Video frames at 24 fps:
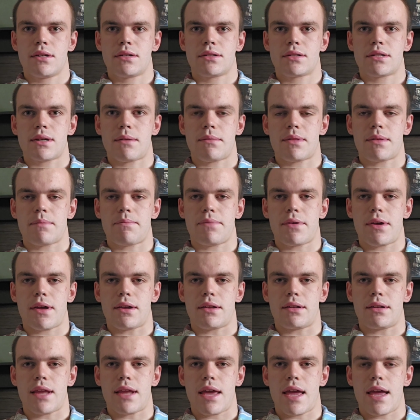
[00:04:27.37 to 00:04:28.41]
Some of the
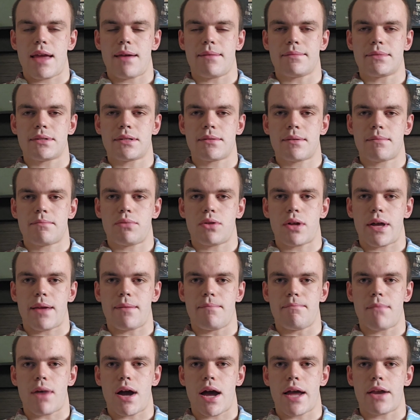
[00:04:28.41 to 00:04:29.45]
big names play
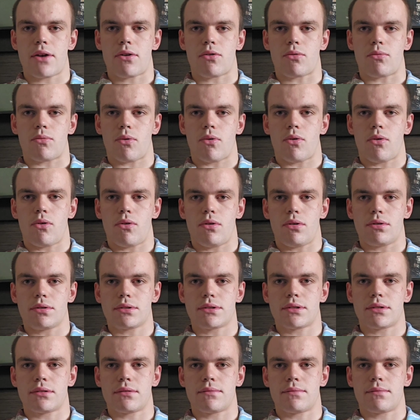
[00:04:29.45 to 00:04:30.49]
minor
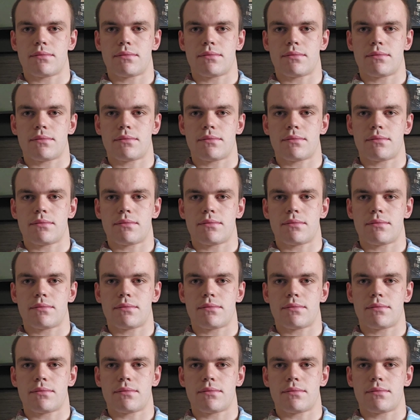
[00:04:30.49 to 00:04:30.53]
roles,